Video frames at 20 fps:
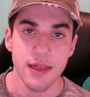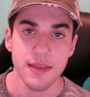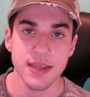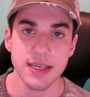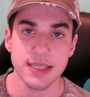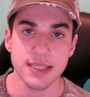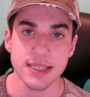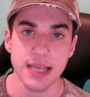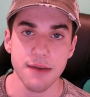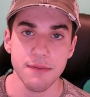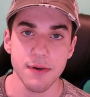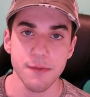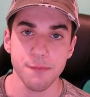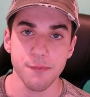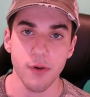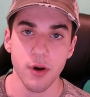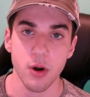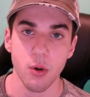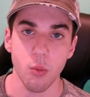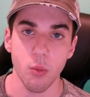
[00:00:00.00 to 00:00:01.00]
The
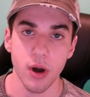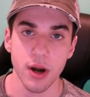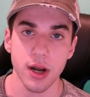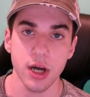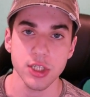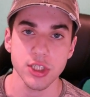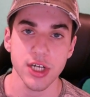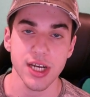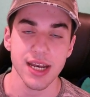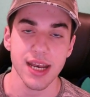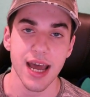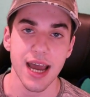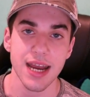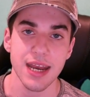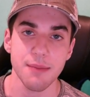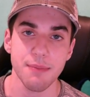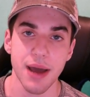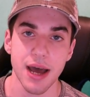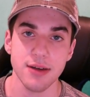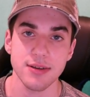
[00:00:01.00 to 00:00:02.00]
7-foot,
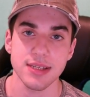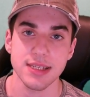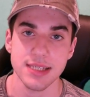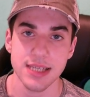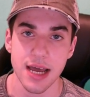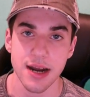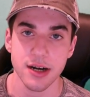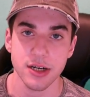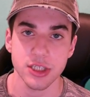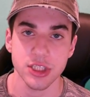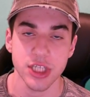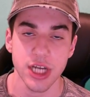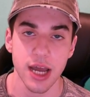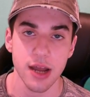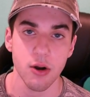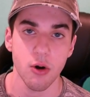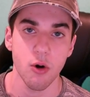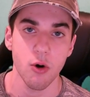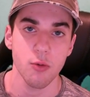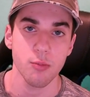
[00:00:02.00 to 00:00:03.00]
190-pound center,
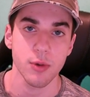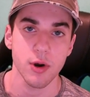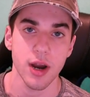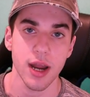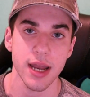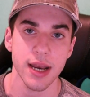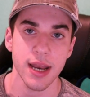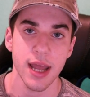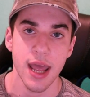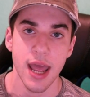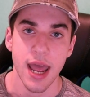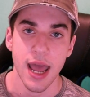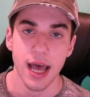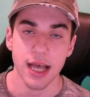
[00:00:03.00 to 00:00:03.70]
Chet Holmgren,